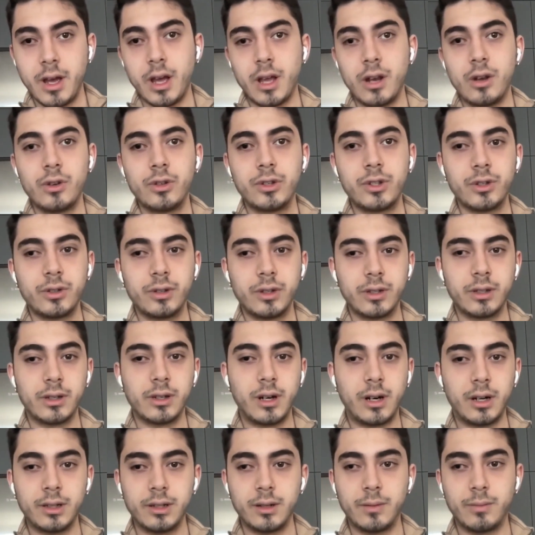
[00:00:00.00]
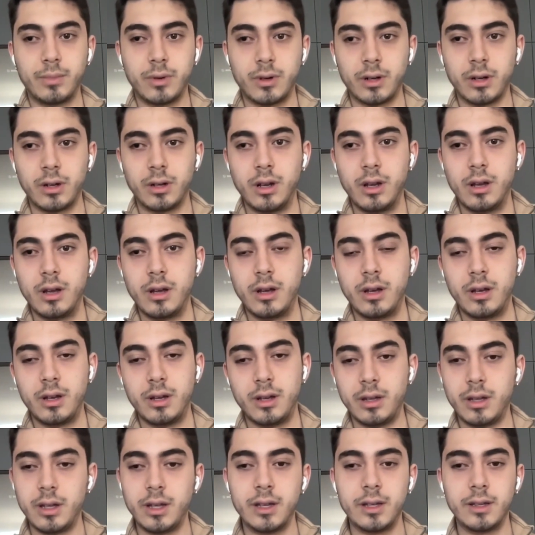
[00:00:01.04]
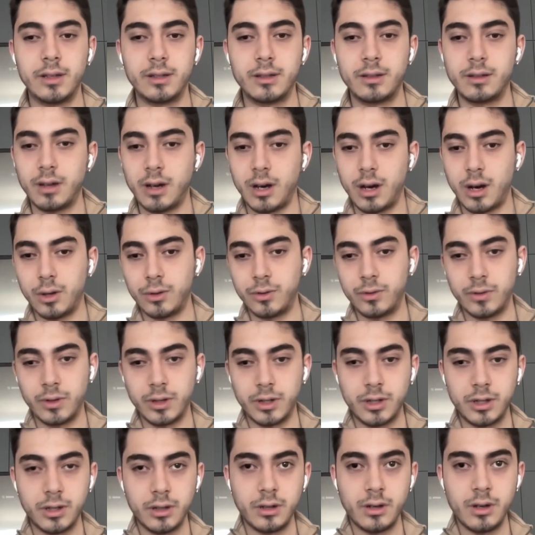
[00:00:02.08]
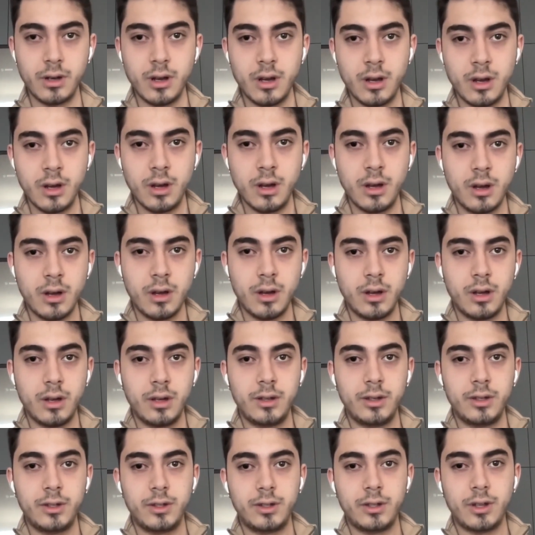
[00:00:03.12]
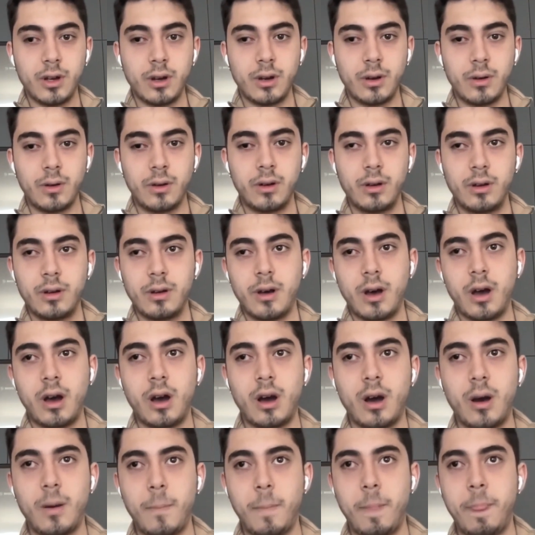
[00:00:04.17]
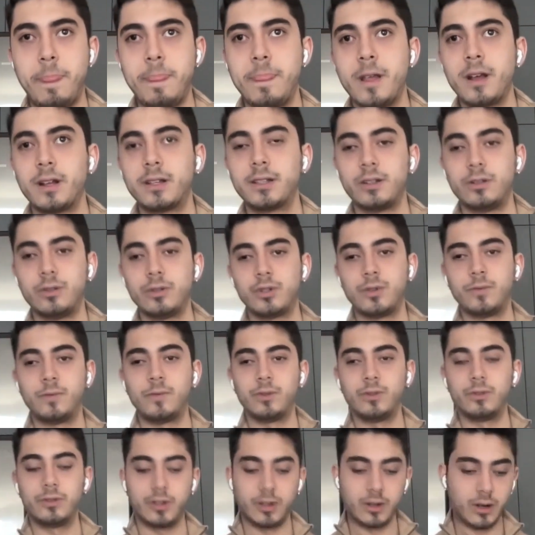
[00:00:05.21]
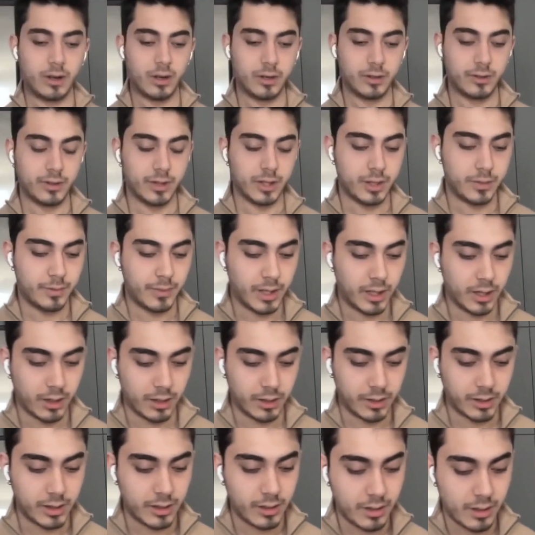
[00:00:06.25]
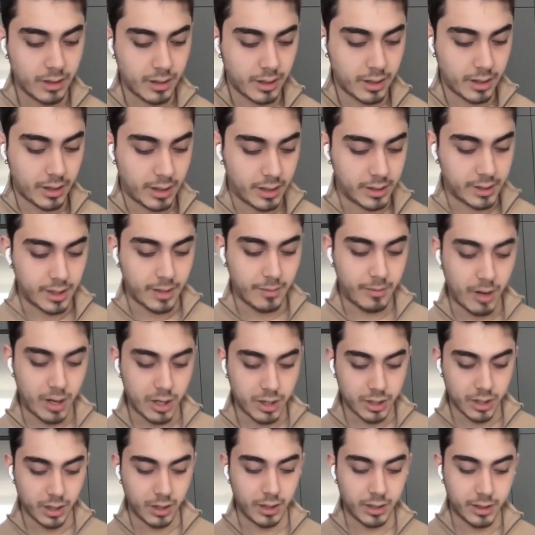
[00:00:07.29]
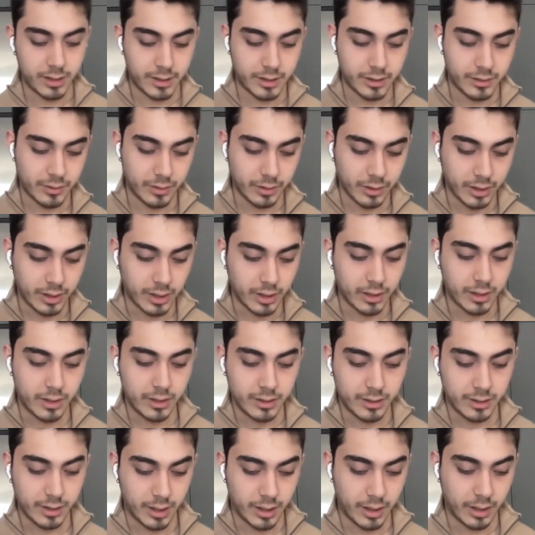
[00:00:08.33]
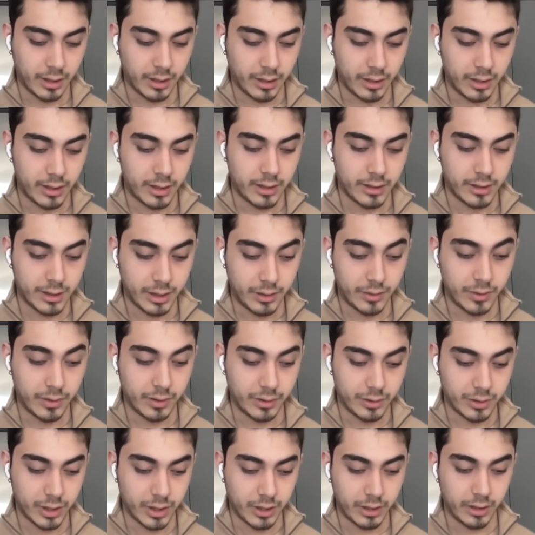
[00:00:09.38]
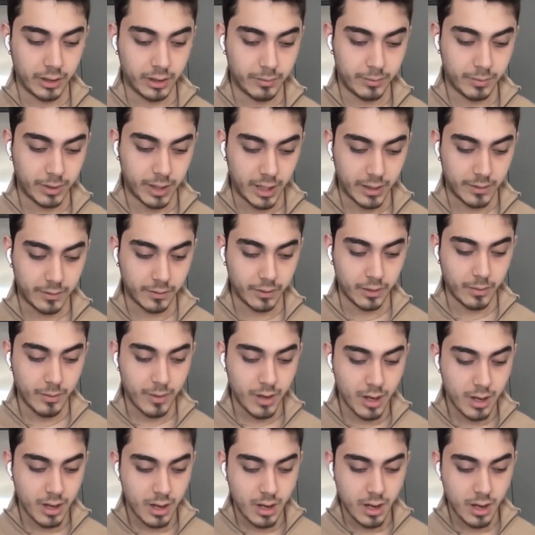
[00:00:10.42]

and also the other part is outreach. So LinkedIn also fuels our outreach because, as I mentioned, it's really targeted. It's a really targeted platform.